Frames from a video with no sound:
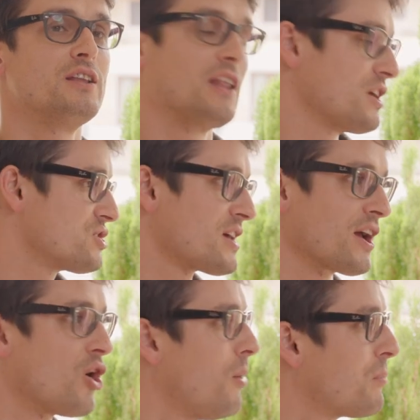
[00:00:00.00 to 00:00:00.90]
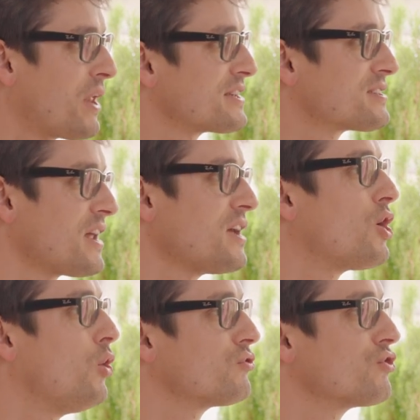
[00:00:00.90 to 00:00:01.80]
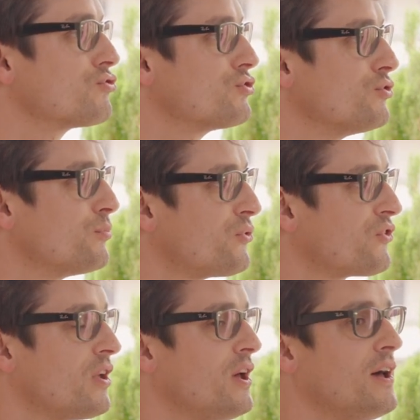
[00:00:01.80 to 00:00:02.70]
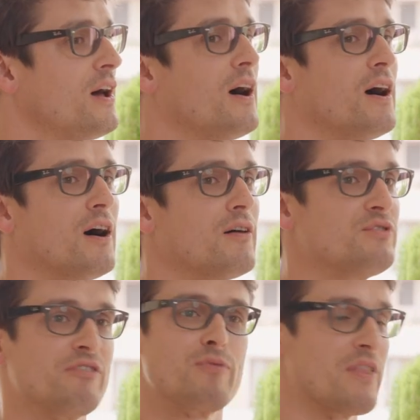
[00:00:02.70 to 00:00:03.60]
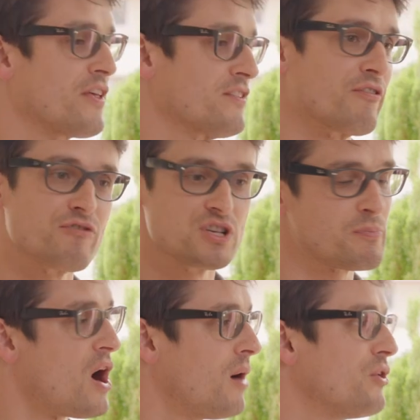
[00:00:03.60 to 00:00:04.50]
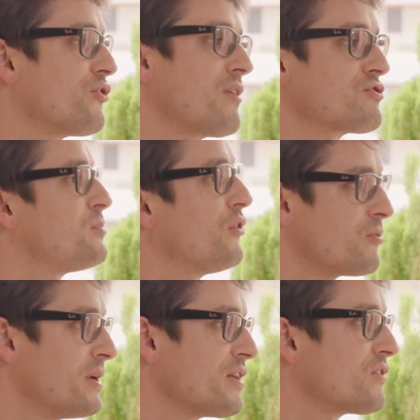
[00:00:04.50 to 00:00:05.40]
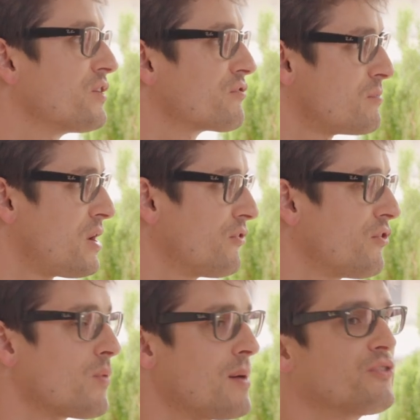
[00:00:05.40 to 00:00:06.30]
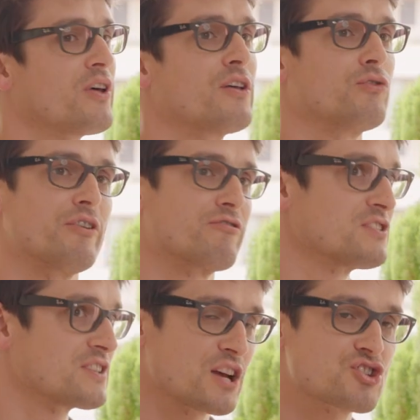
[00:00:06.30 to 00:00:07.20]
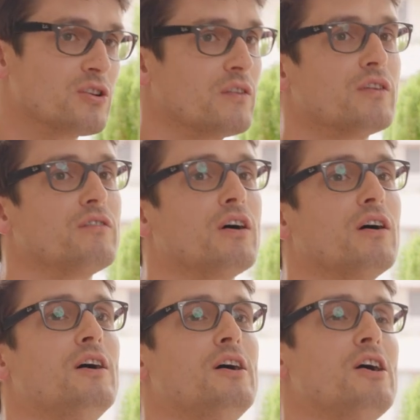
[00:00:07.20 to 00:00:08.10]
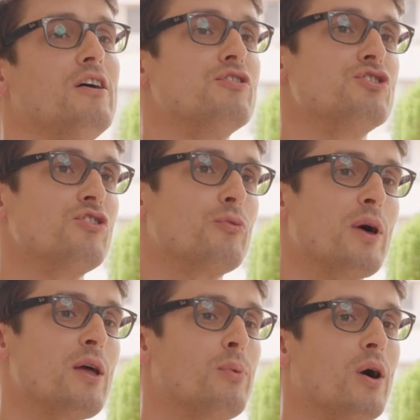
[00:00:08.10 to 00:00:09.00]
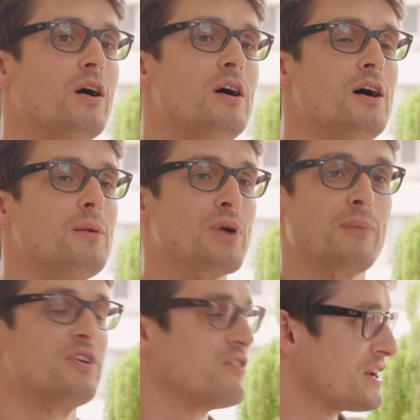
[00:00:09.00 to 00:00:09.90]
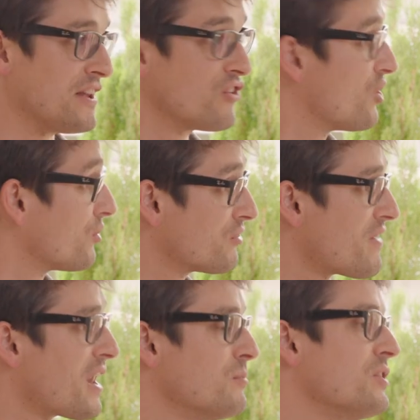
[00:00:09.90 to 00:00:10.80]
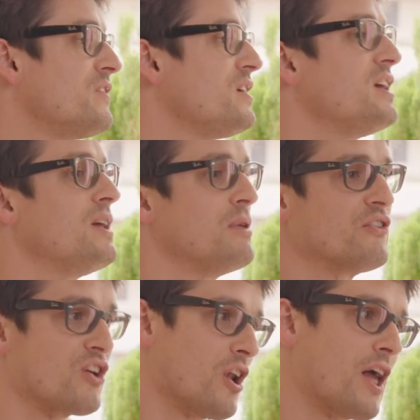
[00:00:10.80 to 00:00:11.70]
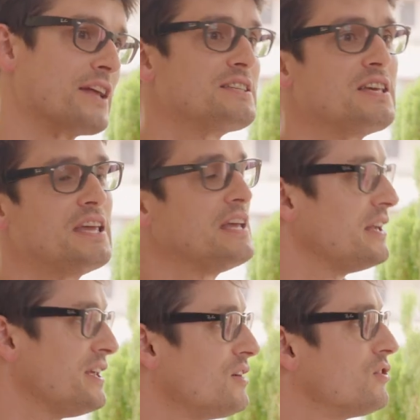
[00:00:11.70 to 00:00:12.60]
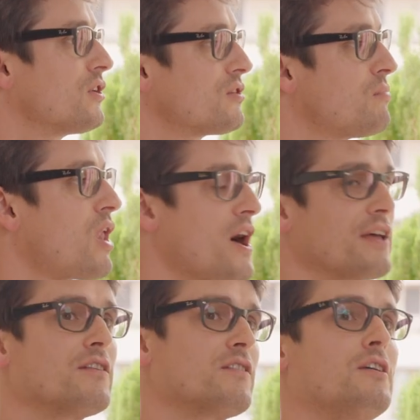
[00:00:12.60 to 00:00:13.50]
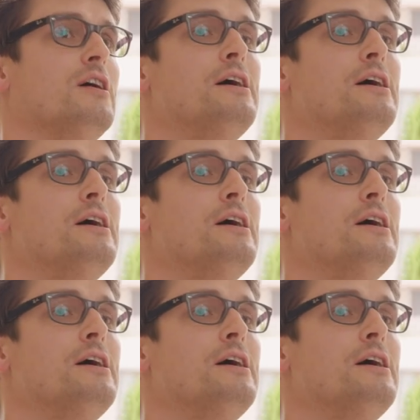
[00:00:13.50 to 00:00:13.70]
like you say, complex stakeholder groups, uh, whether there's different departments who have responsibilities for different parts of the websites or different sections of a, of a newspaper, perhaps even an internal development team, internal IT, legal, compliance.